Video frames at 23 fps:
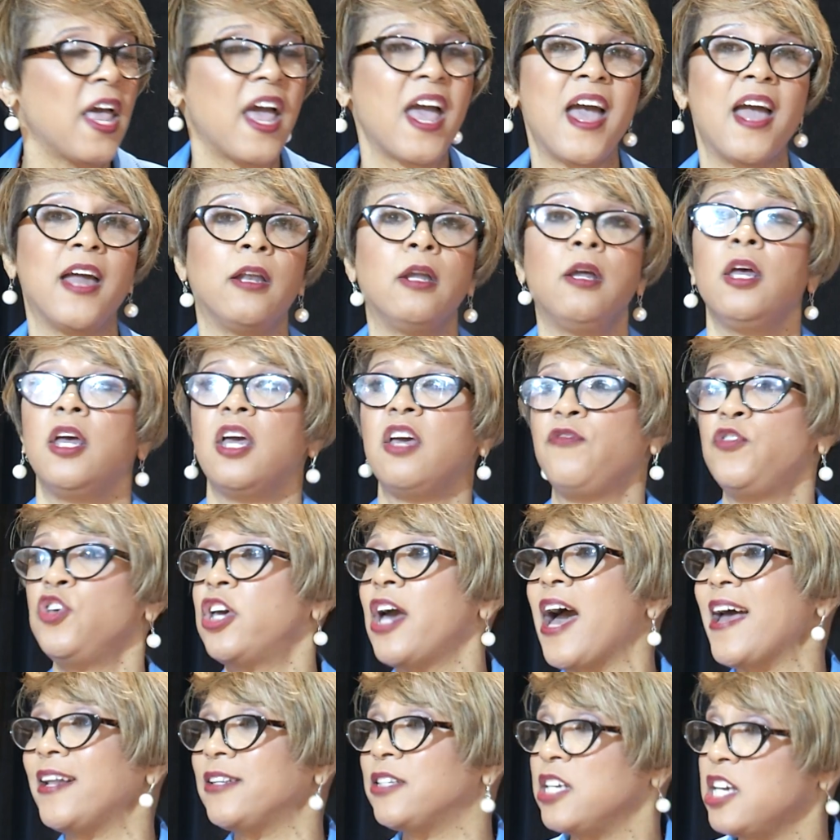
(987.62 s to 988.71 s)
And if you
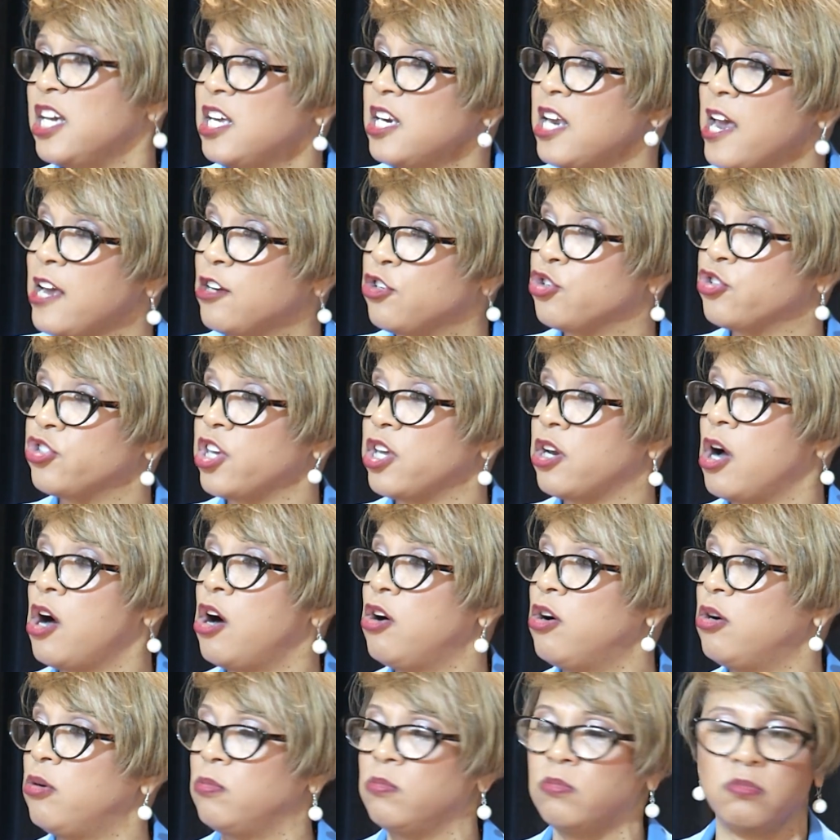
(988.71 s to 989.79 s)
got teenagers at
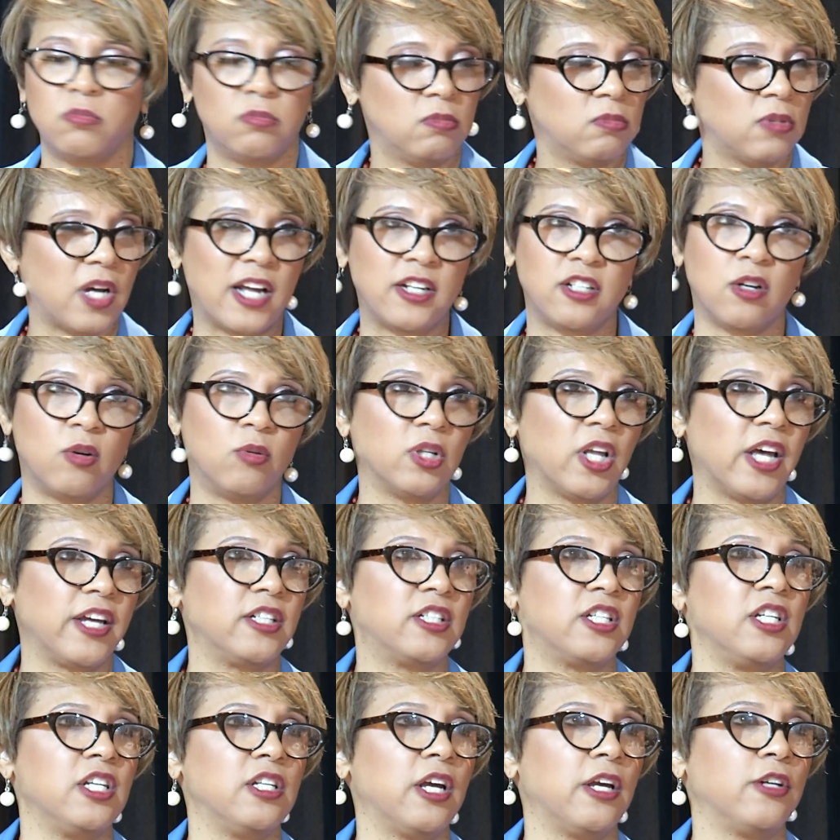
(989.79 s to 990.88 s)
home, I don't like
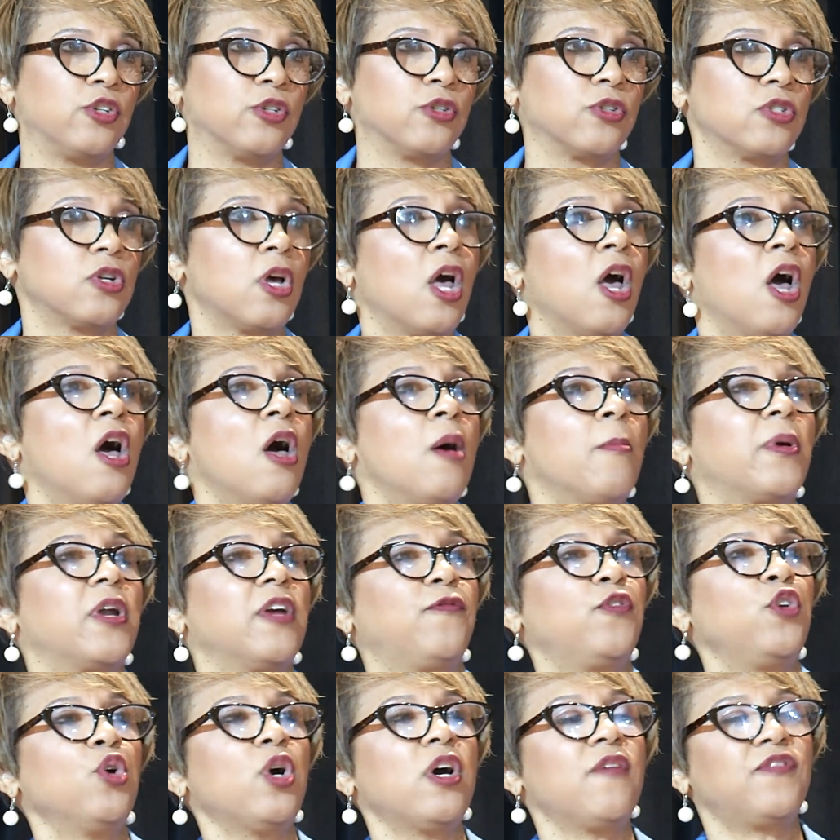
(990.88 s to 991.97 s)
teenagers. But
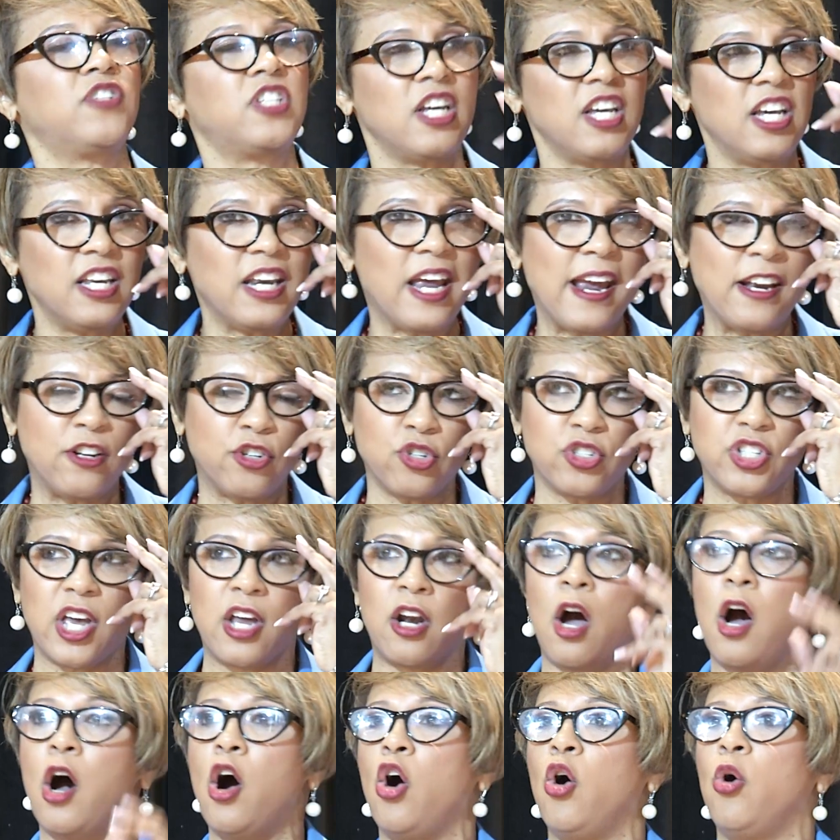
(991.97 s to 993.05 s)
if you have teenagers at
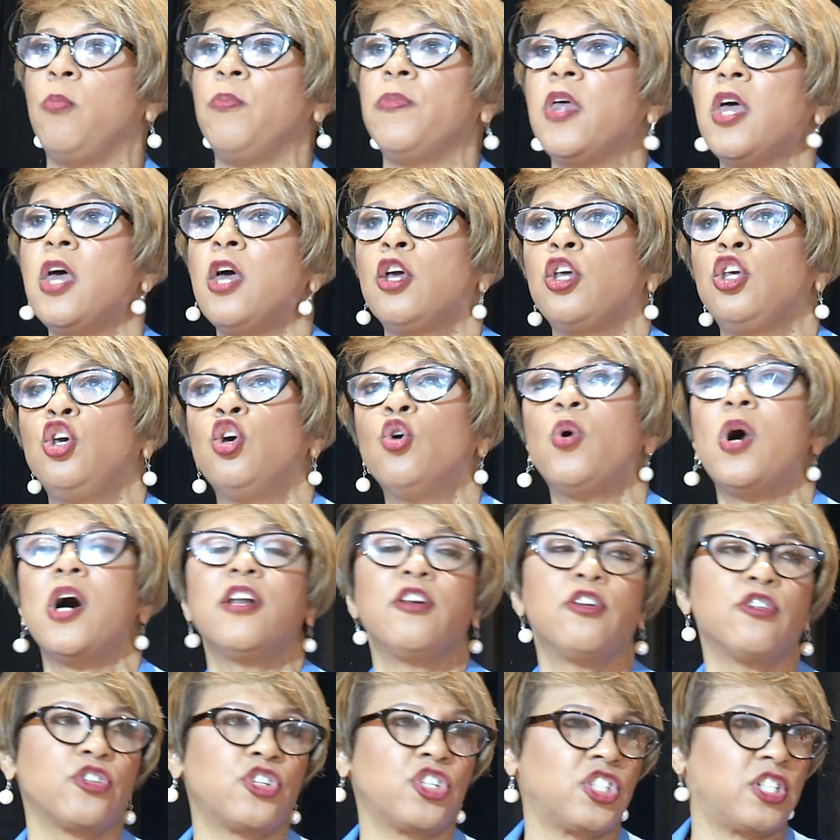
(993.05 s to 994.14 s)
home, you
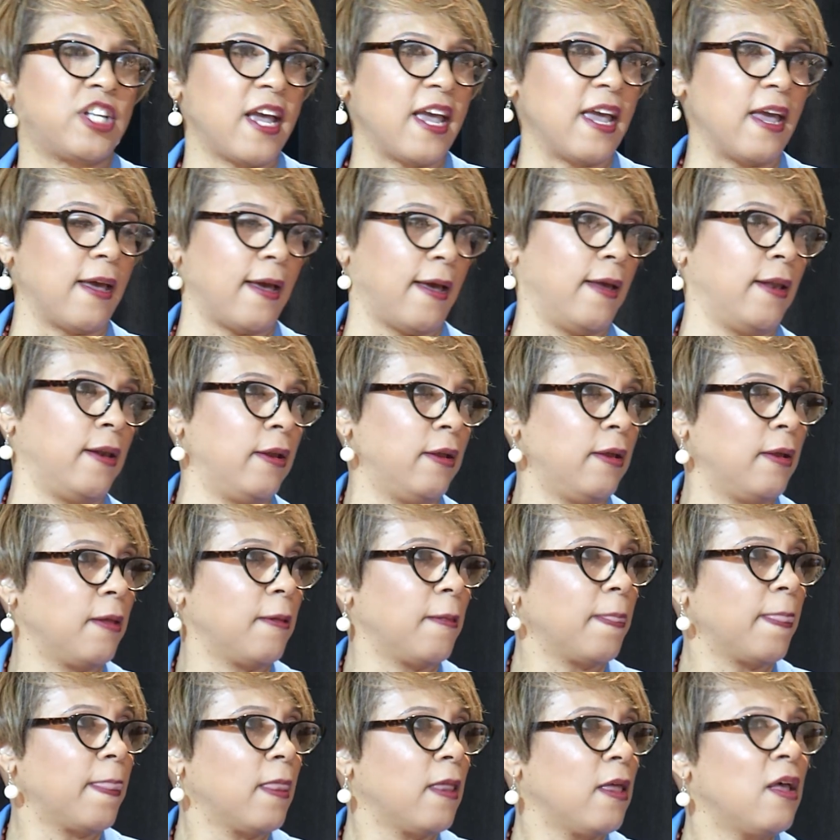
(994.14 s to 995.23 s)
understand
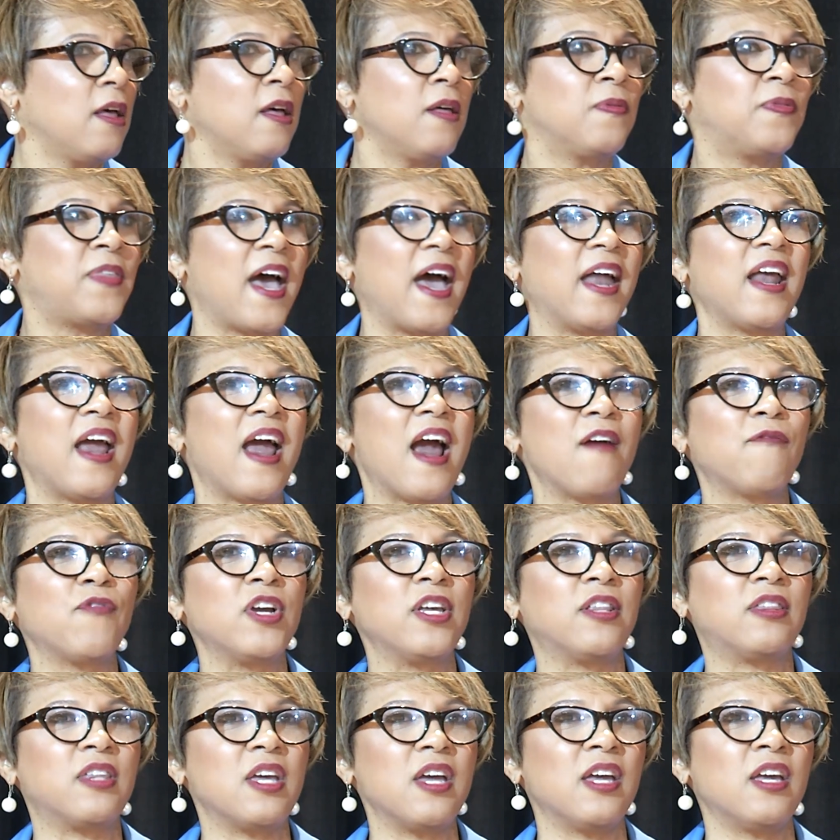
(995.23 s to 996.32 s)
that
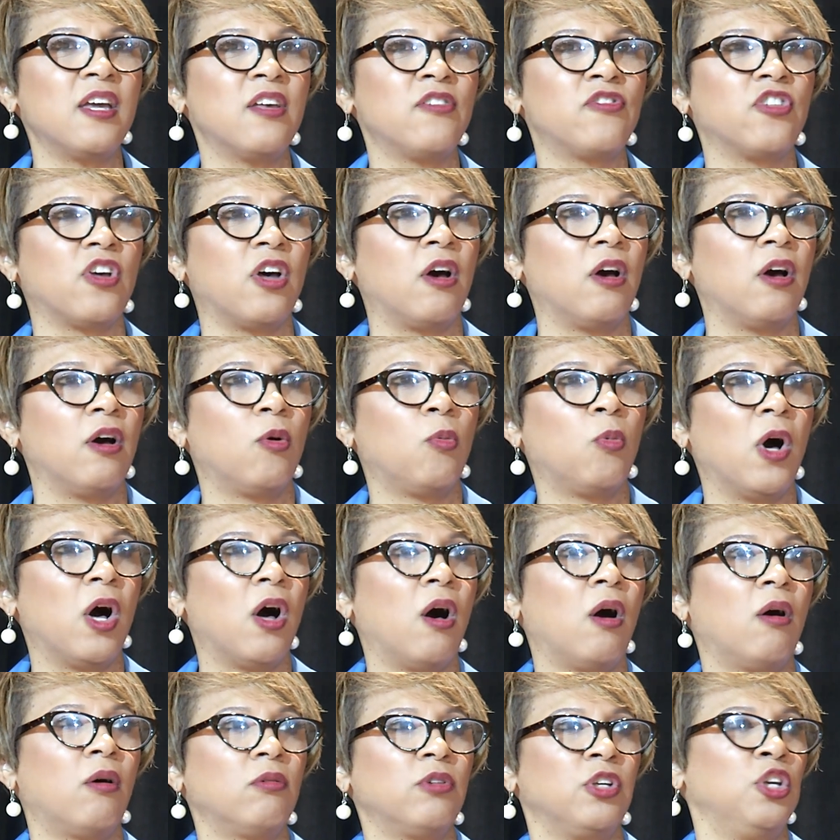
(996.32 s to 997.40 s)
everything is a,
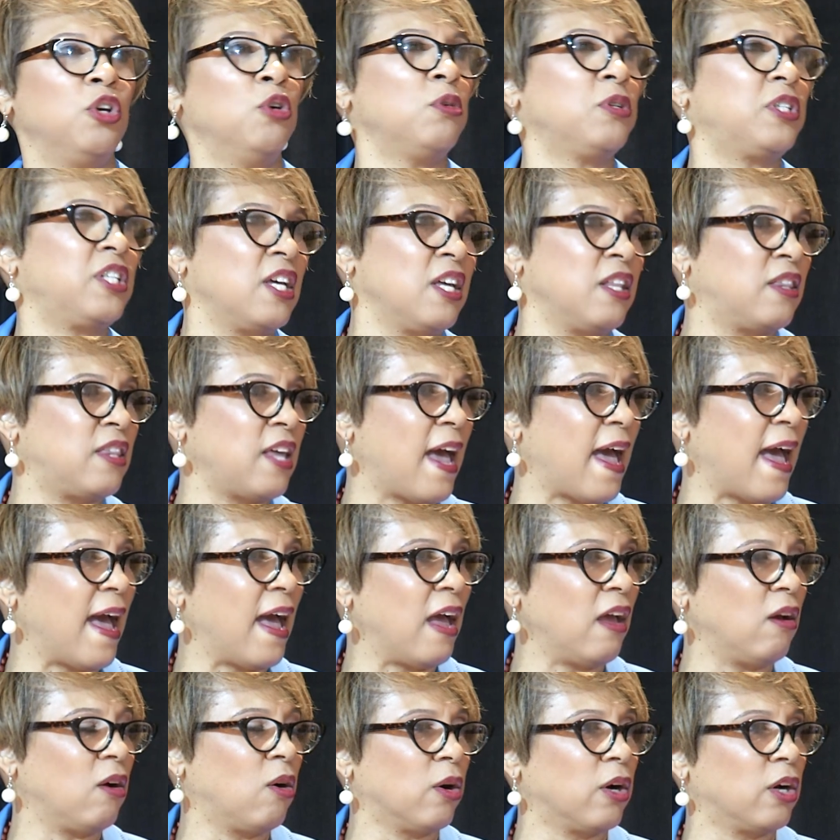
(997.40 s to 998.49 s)
well, you did
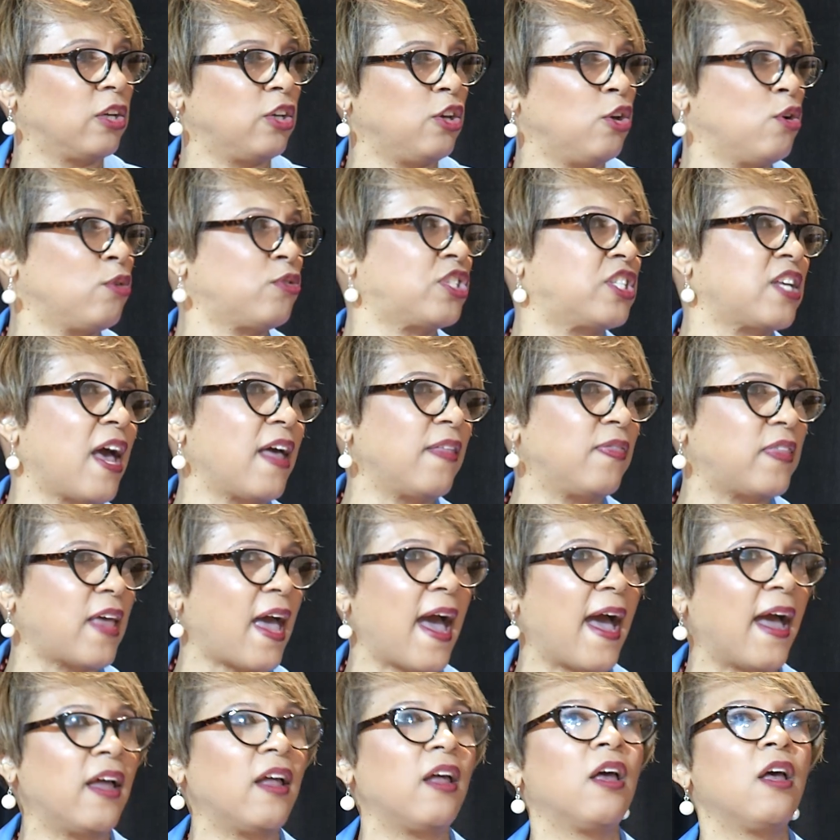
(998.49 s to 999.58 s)
that or you said
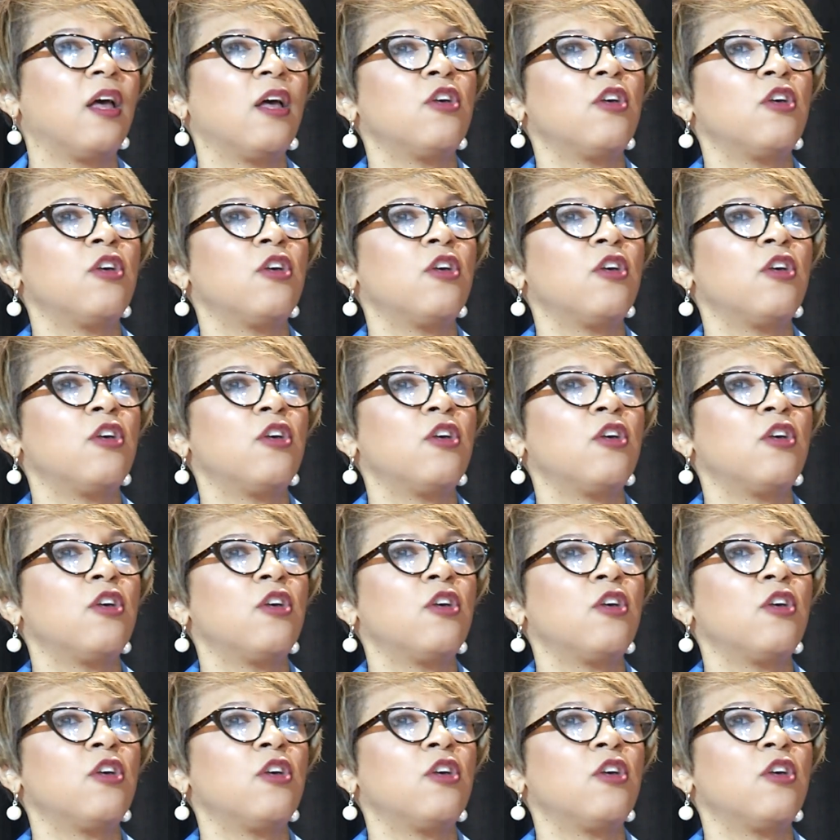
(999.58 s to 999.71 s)
that.